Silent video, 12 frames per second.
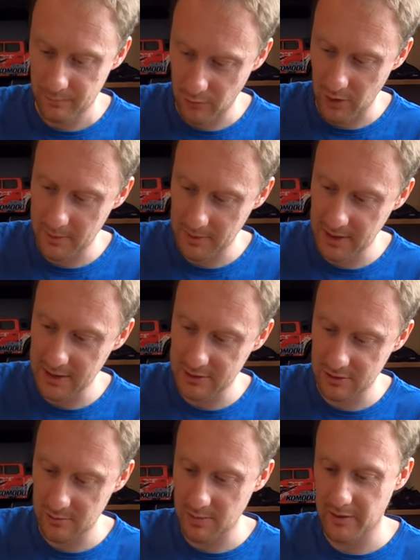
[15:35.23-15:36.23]
what I'd be leaning
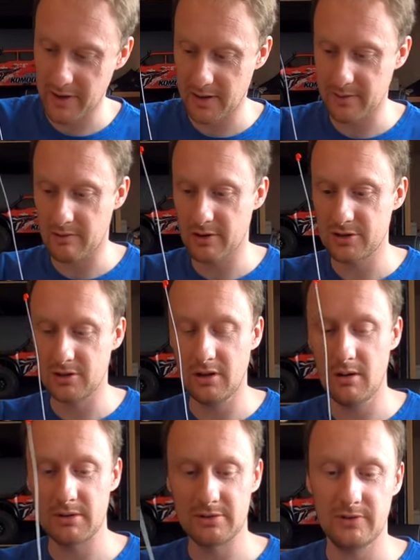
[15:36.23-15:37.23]
to, but if I get the original,
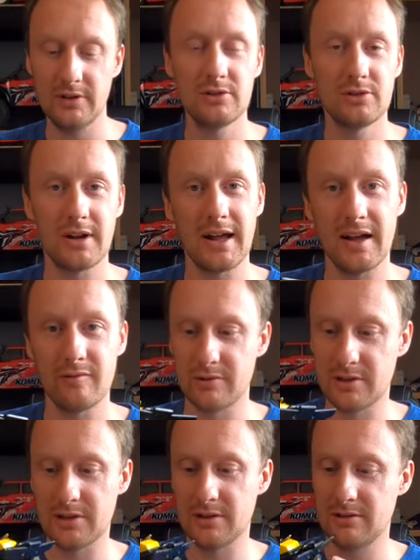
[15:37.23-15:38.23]
how much fun could I have
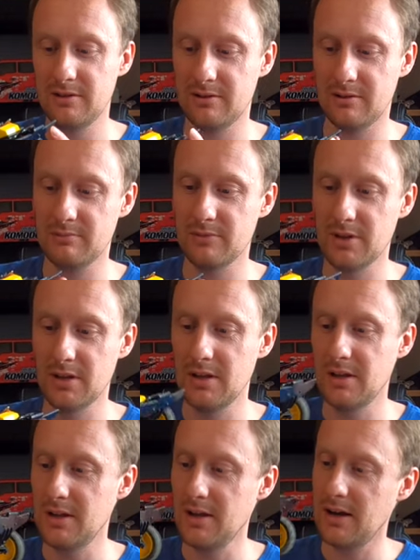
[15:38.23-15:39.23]
with it? You know,
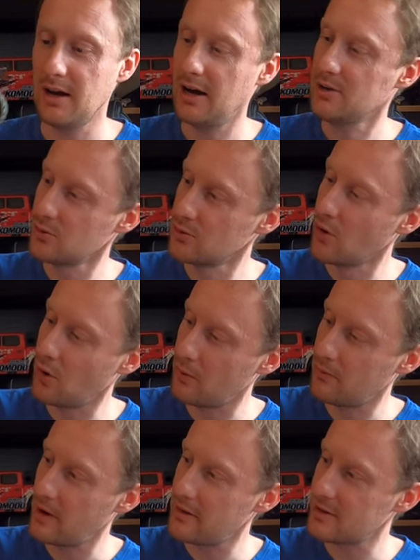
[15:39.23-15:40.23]
I don't know.
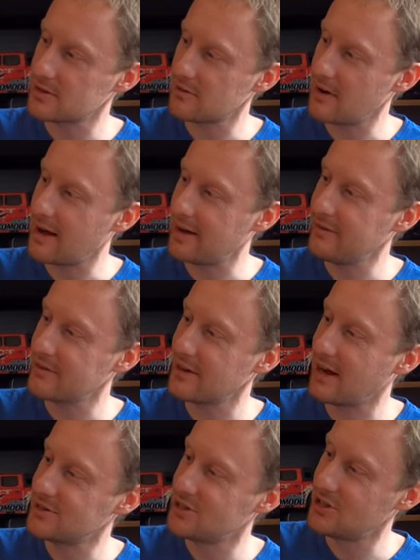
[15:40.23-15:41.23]
Now that it's arrived,
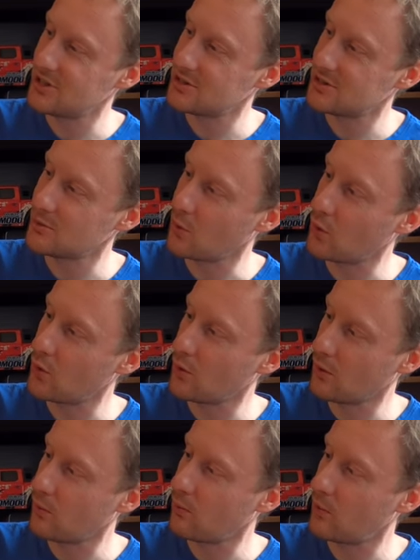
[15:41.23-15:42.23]
I just don't
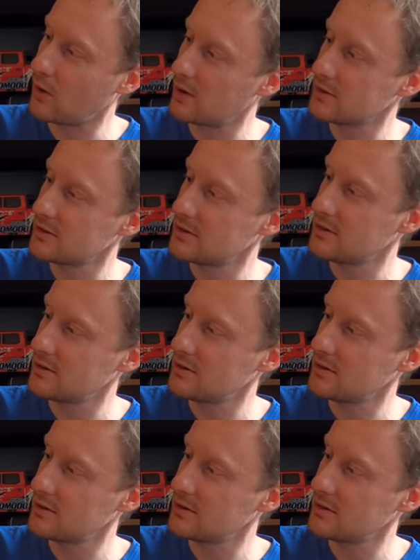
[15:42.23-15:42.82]
know what